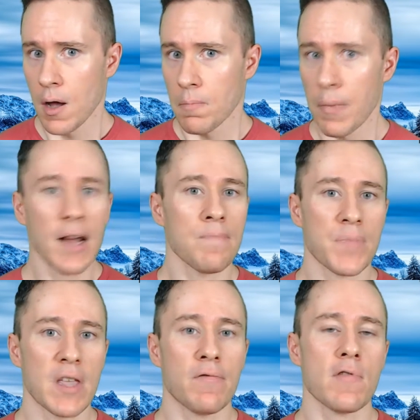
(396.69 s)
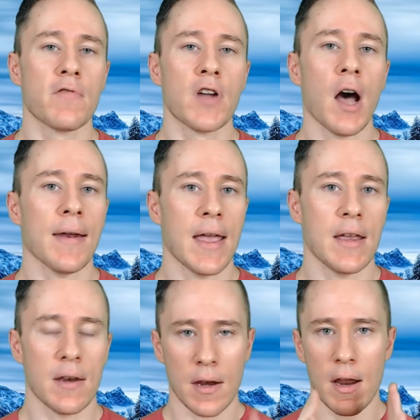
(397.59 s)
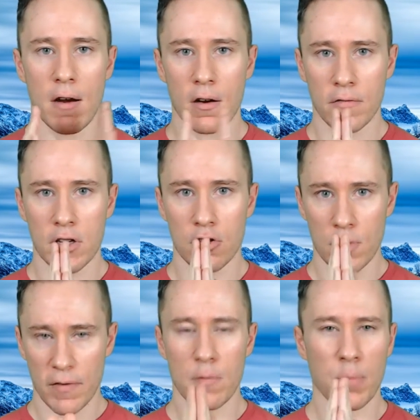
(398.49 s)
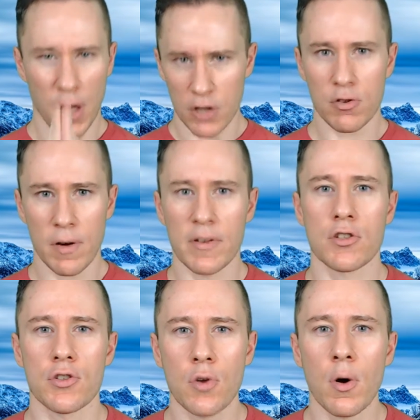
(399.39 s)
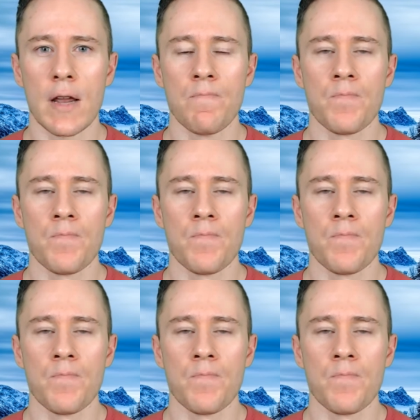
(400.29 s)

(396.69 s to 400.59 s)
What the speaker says: But if you've got a narratively driven, plot-driven story,